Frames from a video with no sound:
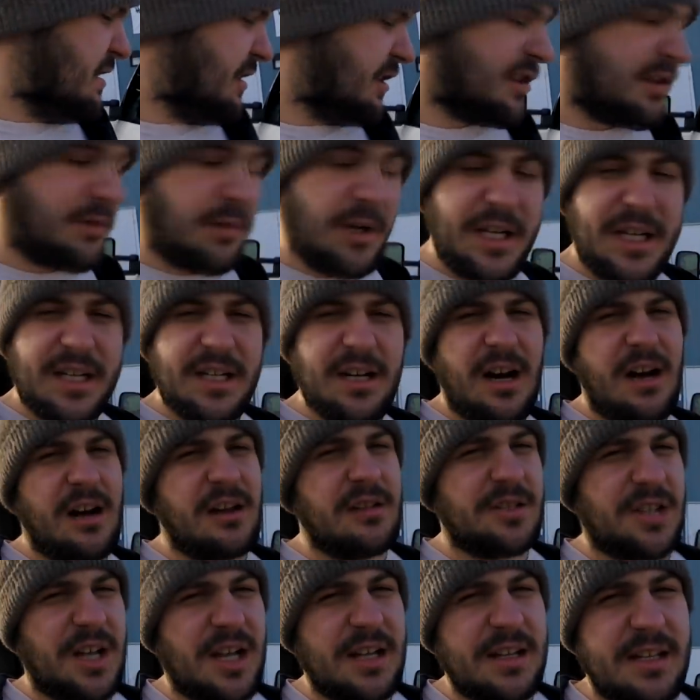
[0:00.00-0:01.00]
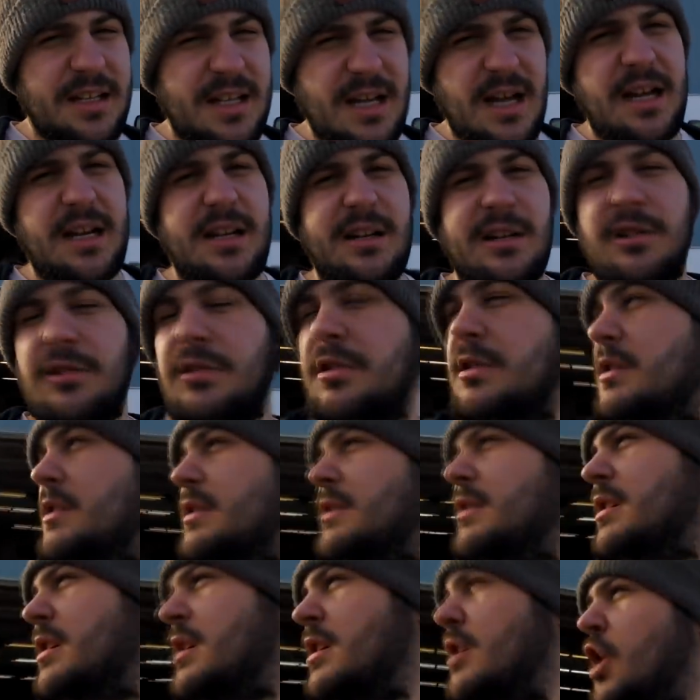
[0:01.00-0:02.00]
three cars on the dyno,
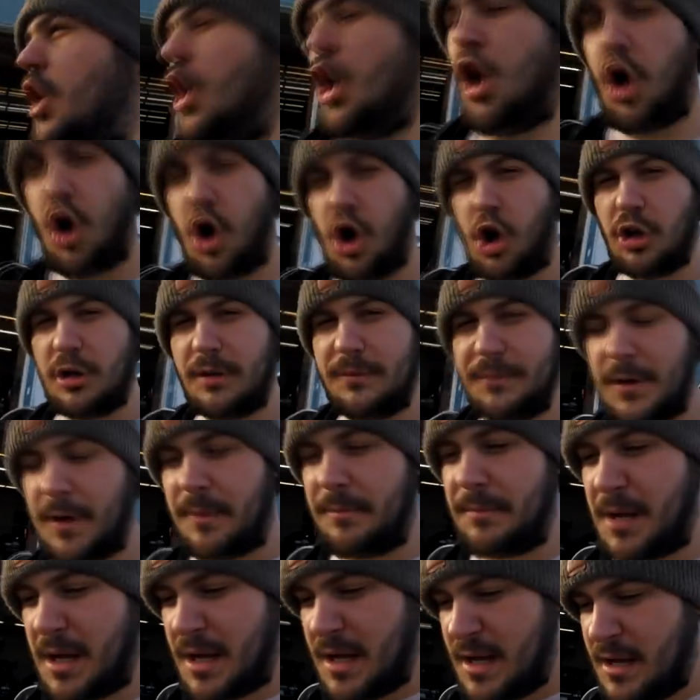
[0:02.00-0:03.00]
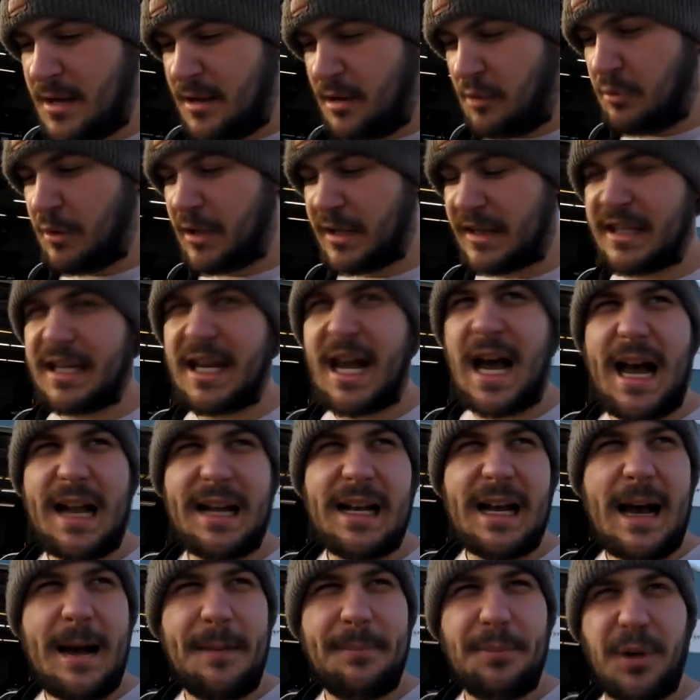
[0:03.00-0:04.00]
all of them with not
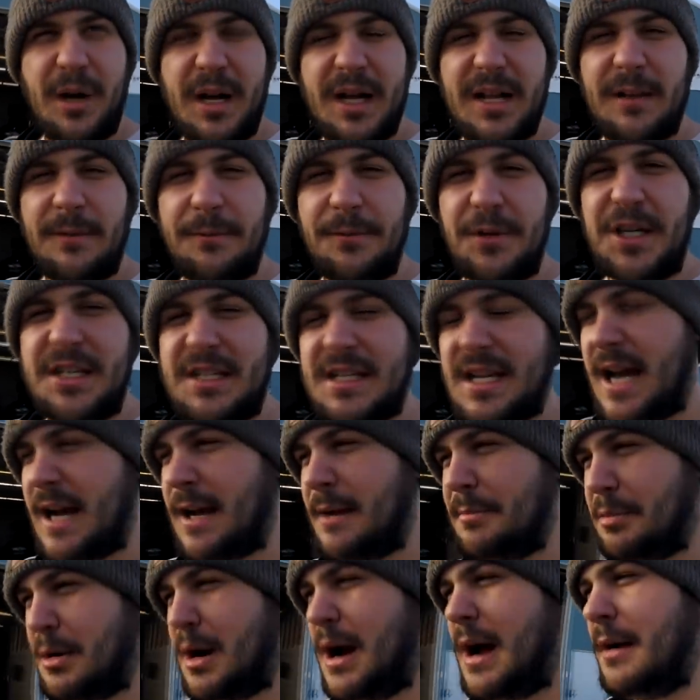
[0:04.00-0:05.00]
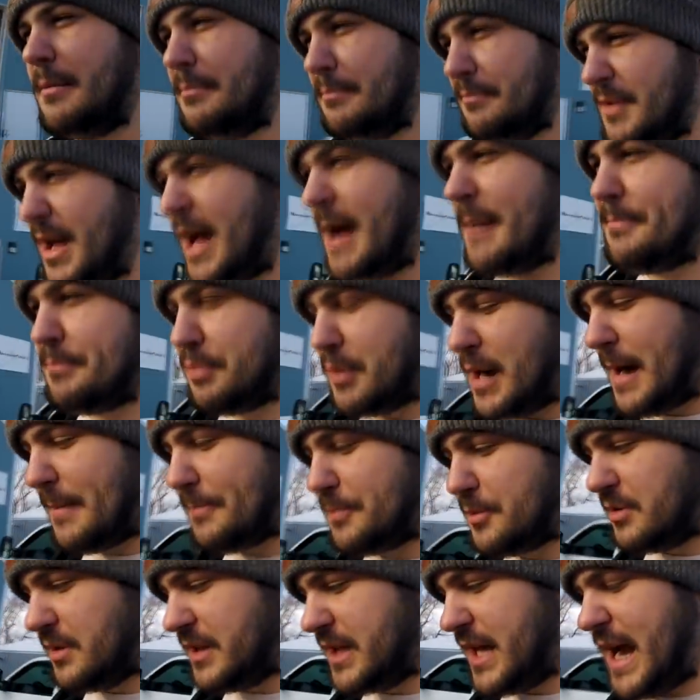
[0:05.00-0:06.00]
operating V TEC, pro not
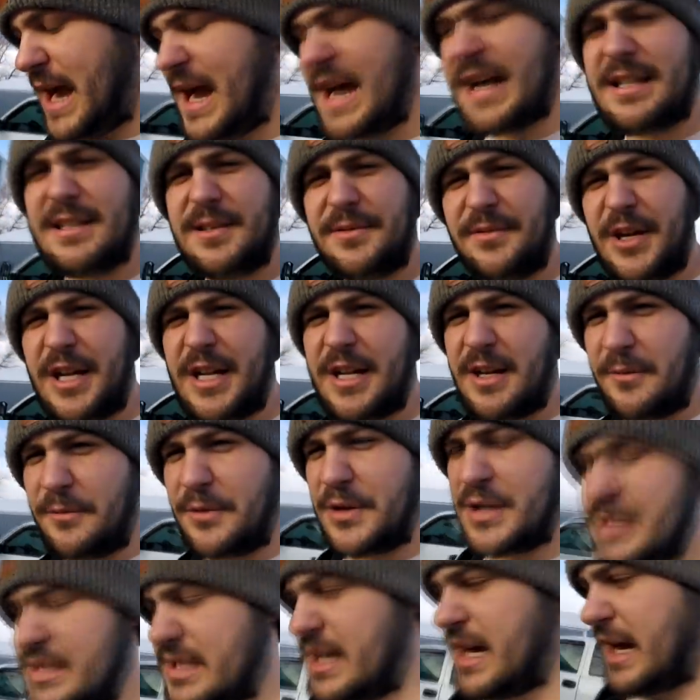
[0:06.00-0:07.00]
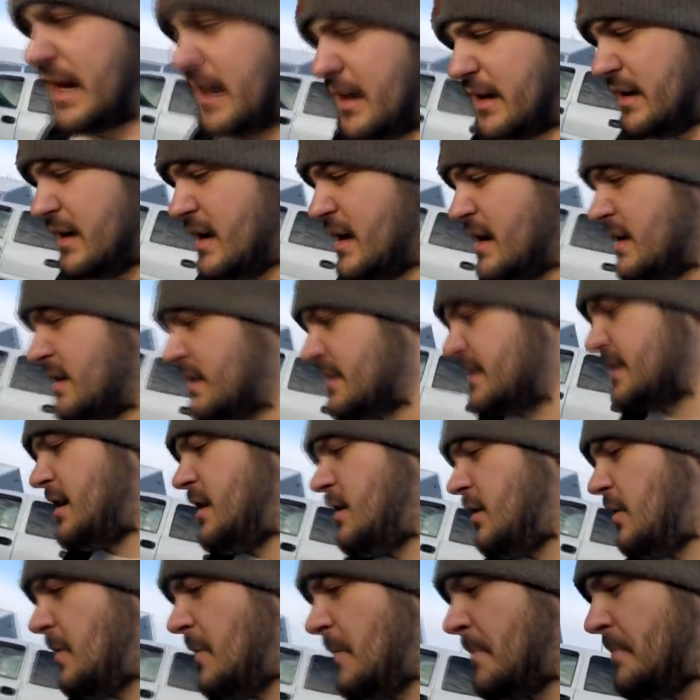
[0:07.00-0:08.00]
properly activating V TEC.
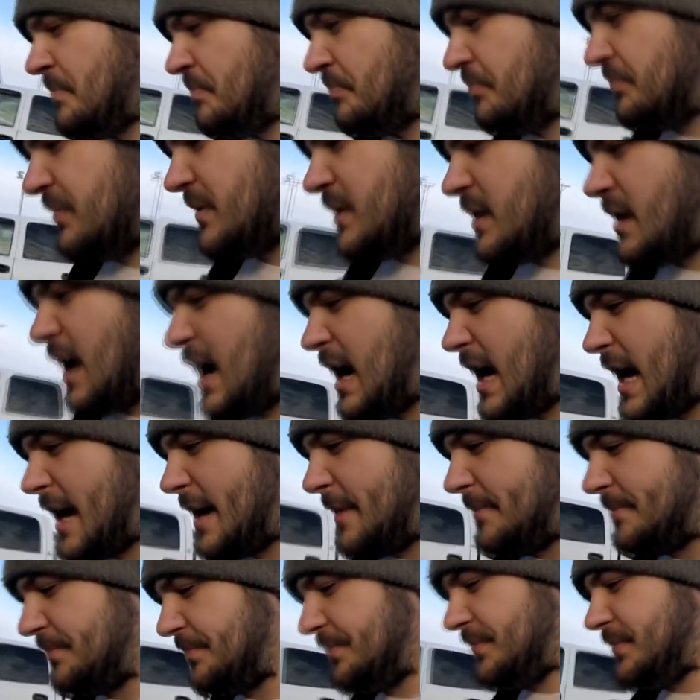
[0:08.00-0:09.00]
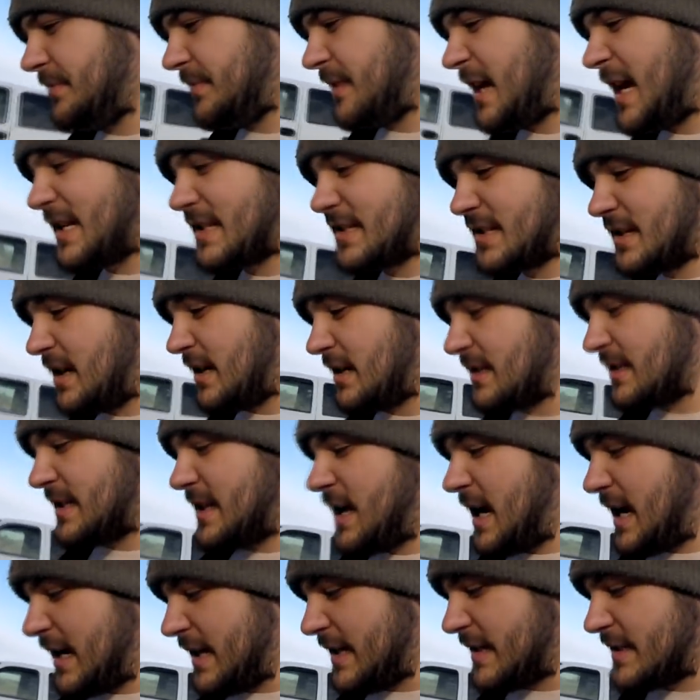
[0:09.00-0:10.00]
So um, that sucks.
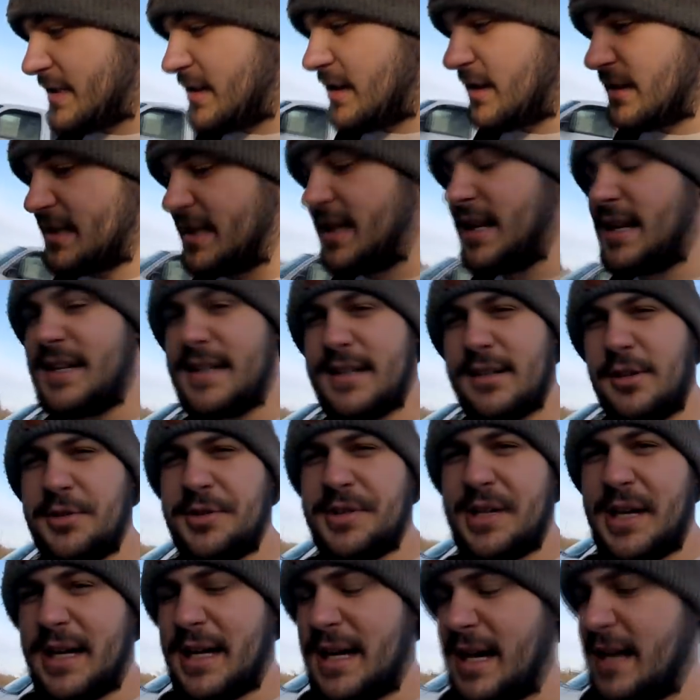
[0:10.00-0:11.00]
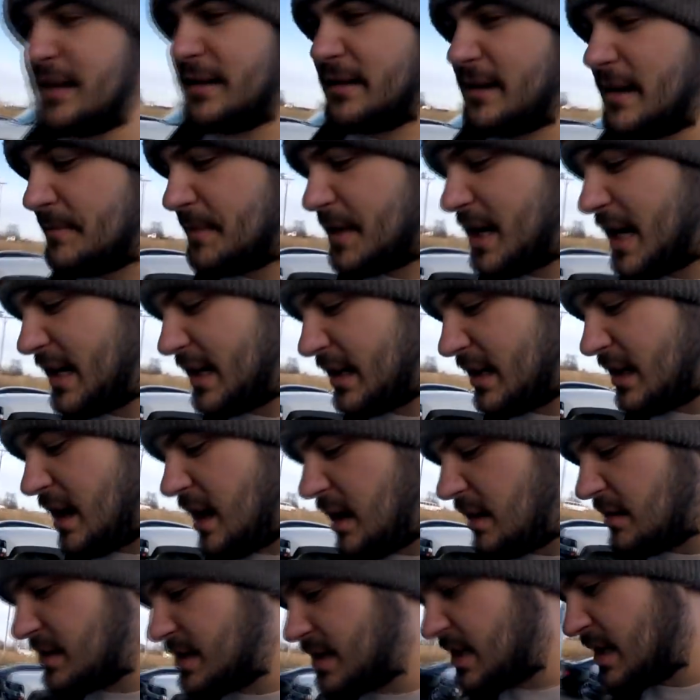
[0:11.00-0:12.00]
It sucks getting dealt that kind, them kind of
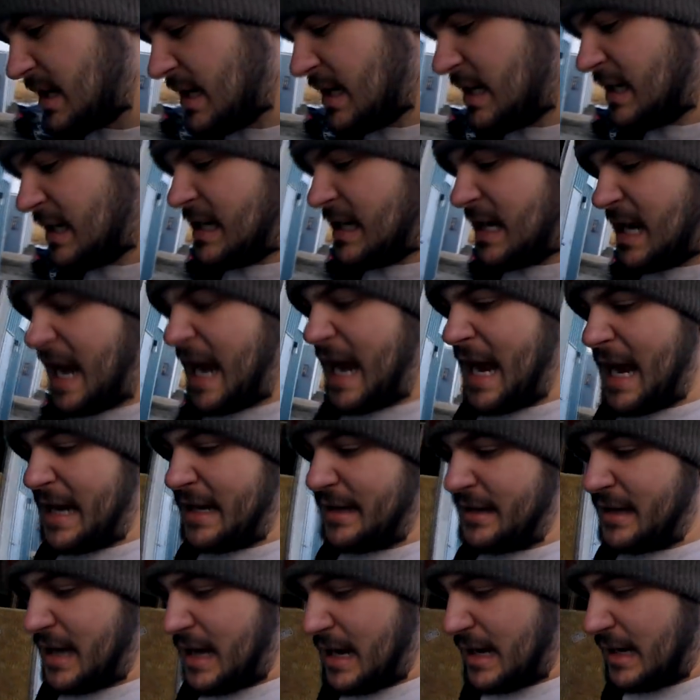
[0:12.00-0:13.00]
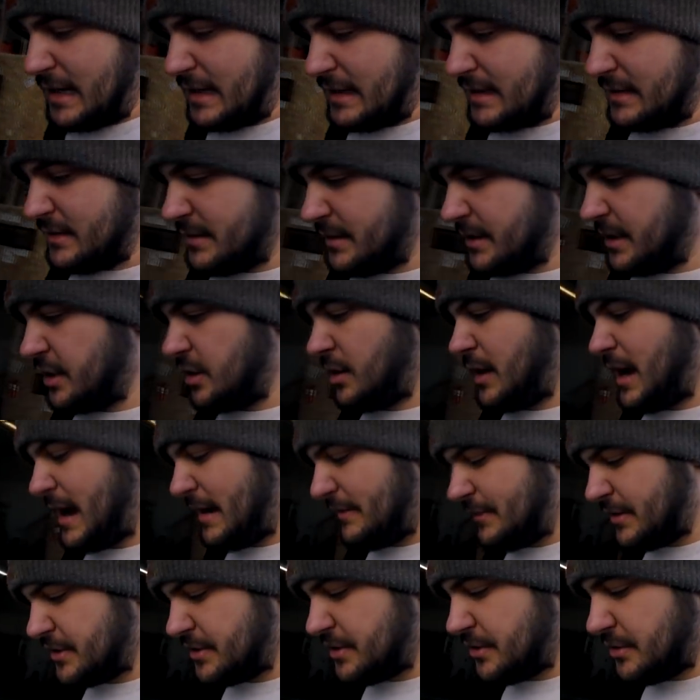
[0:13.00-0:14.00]
cars, and uh, you know,
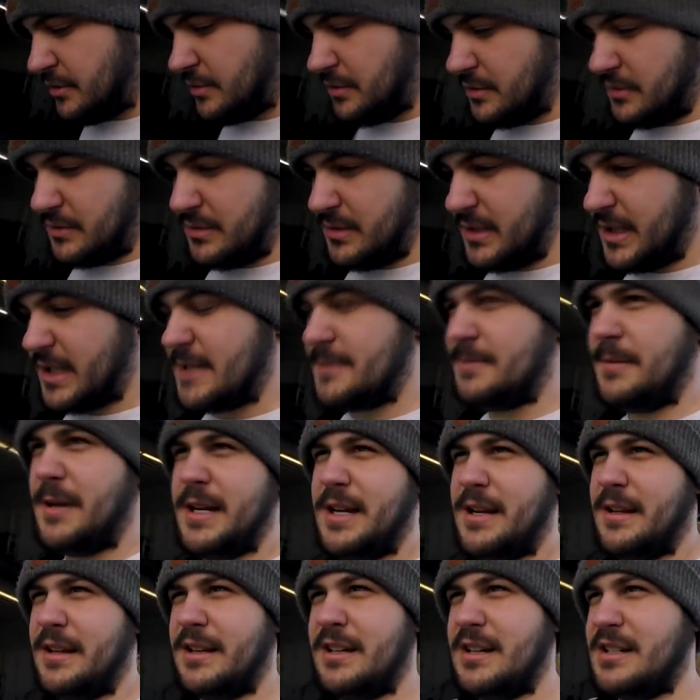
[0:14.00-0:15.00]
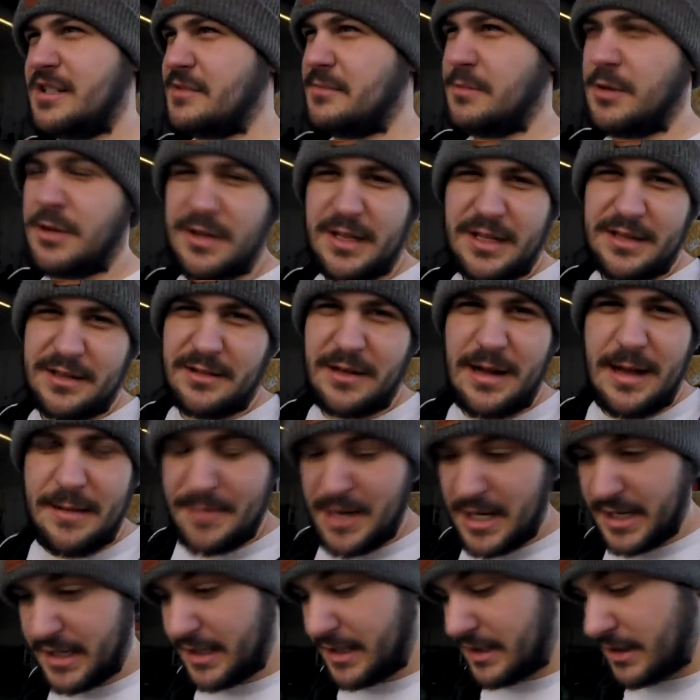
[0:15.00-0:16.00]
having to explain to the customer that they're not
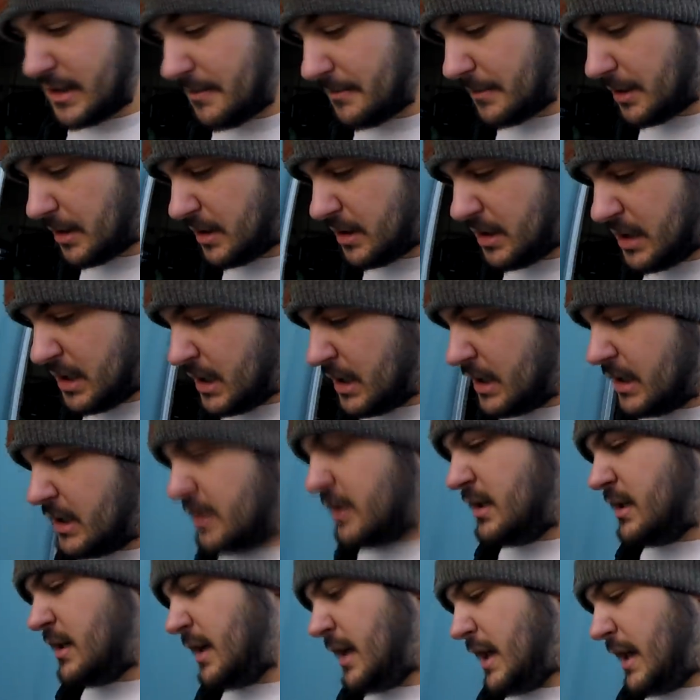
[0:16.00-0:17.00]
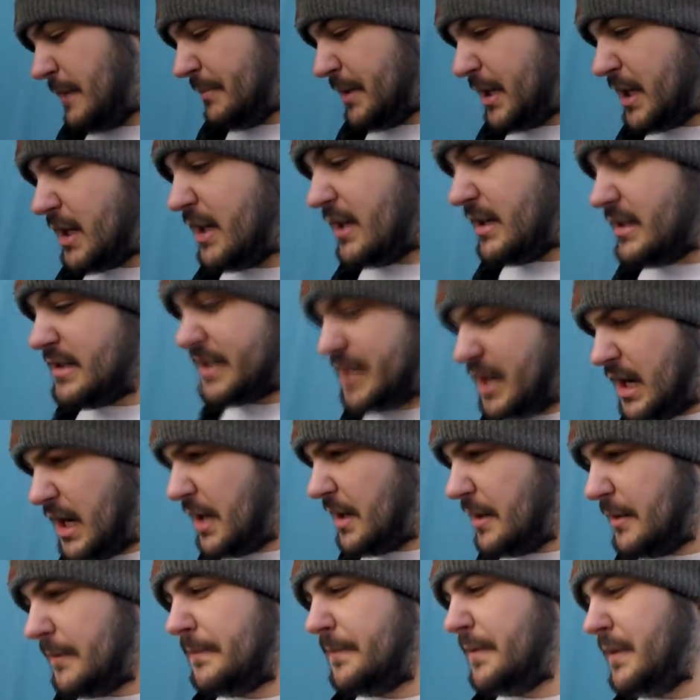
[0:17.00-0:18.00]
making a number because
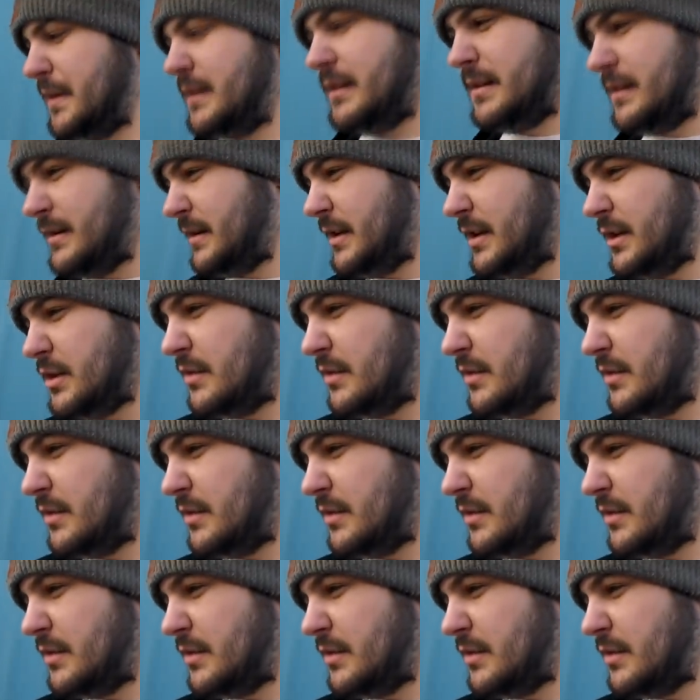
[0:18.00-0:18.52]
of, you